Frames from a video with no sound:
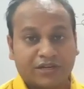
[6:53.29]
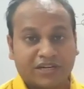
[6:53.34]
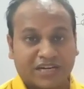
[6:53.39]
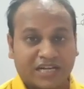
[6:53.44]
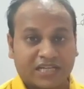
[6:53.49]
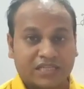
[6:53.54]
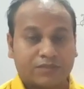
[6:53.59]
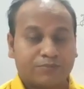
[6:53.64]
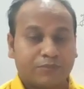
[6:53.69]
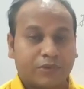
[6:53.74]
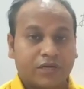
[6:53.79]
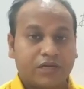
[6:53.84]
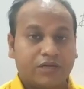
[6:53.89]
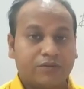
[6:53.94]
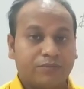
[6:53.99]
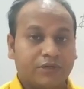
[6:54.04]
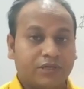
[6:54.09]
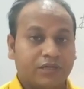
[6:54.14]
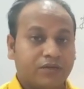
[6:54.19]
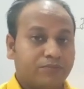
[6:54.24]

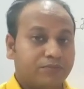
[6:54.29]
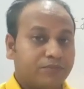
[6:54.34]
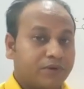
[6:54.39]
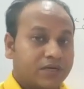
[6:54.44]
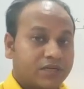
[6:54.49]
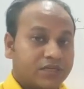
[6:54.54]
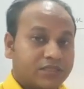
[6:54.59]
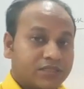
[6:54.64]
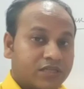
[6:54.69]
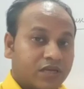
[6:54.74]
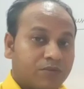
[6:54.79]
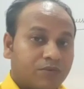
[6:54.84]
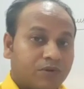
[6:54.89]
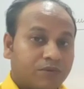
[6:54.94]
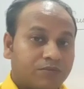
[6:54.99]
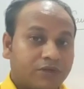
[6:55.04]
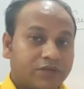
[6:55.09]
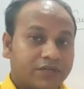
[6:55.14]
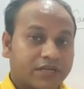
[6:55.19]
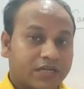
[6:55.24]
transparent medium, but some
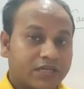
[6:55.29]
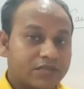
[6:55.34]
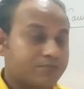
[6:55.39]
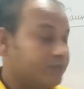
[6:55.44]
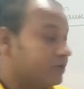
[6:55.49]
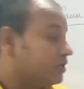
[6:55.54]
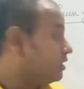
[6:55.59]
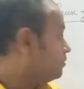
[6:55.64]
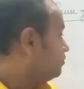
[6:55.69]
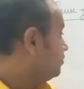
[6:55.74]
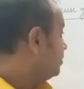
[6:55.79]
of the transparent